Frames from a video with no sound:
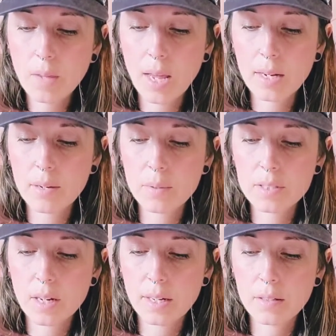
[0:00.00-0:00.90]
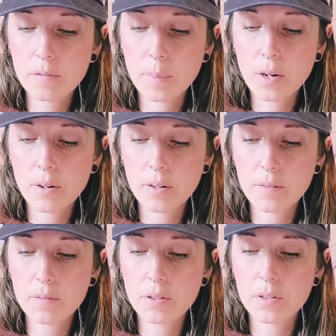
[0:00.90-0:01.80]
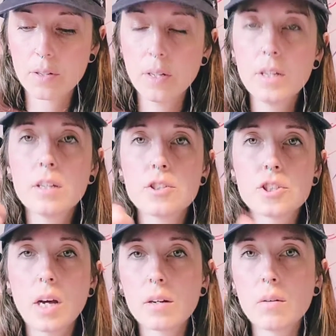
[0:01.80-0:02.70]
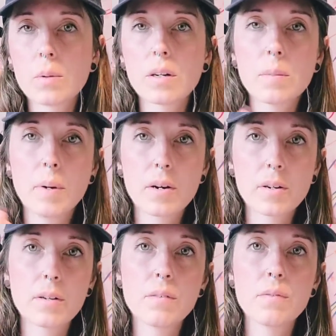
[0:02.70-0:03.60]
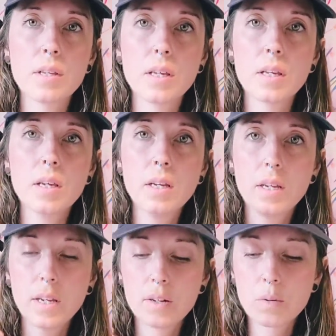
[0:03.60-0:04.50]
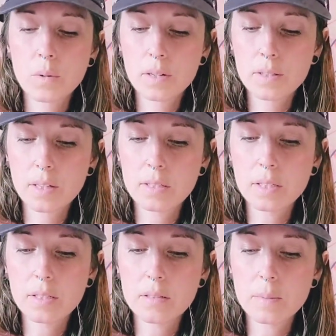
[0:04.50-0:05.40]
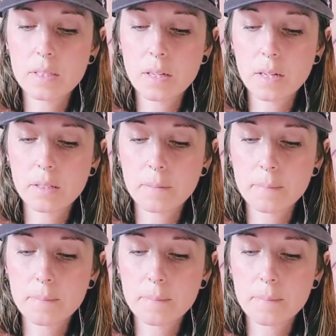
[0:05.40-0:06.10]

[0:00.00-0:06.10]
and it was kind of part of your shadow work, part of the inner work that needed to be done.